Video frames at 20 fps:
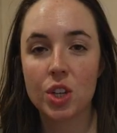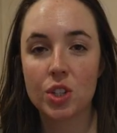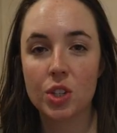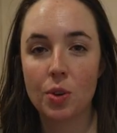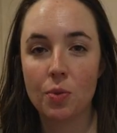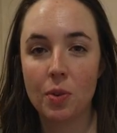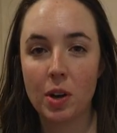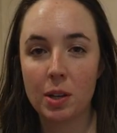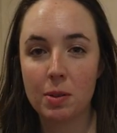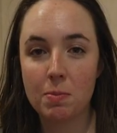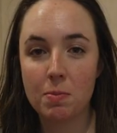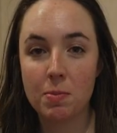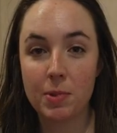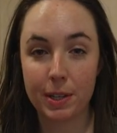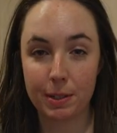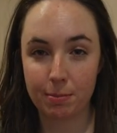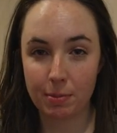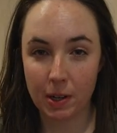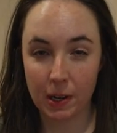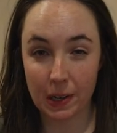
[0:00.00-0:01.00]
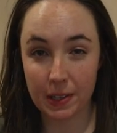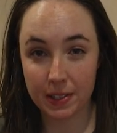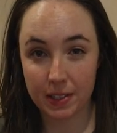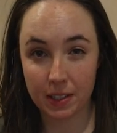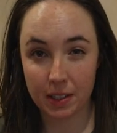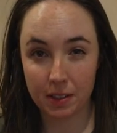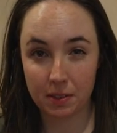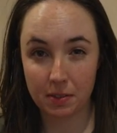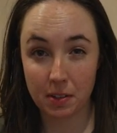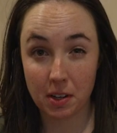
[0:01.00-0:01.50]
So one big
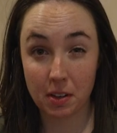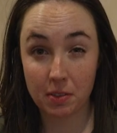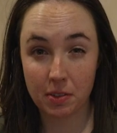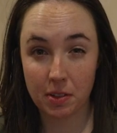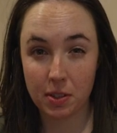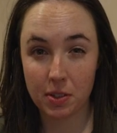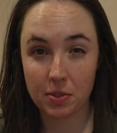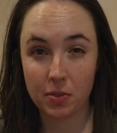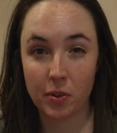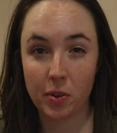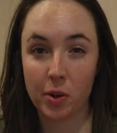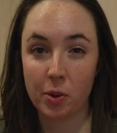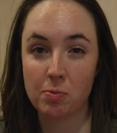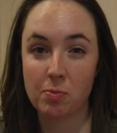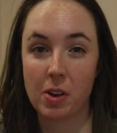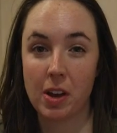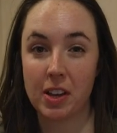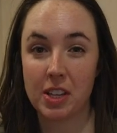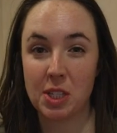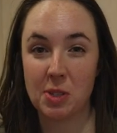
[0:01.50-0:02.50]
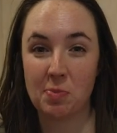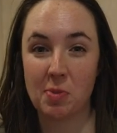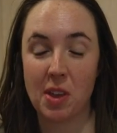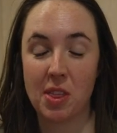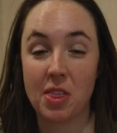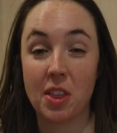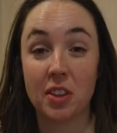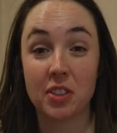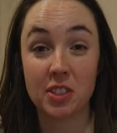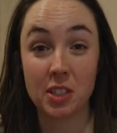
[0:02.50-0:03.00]
positive of this room has
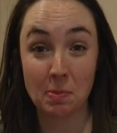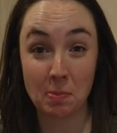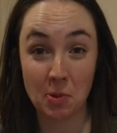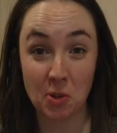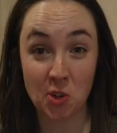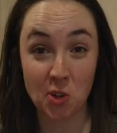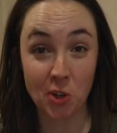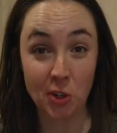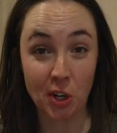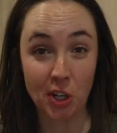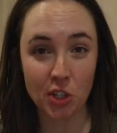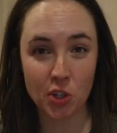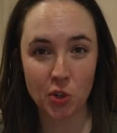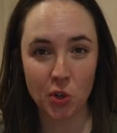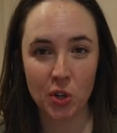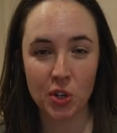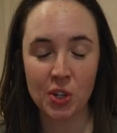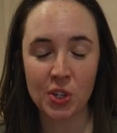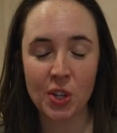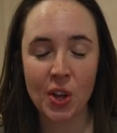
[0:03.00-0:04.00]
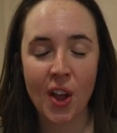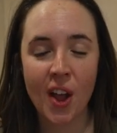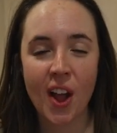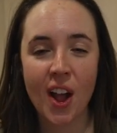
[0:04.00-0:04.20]
been the temperature control.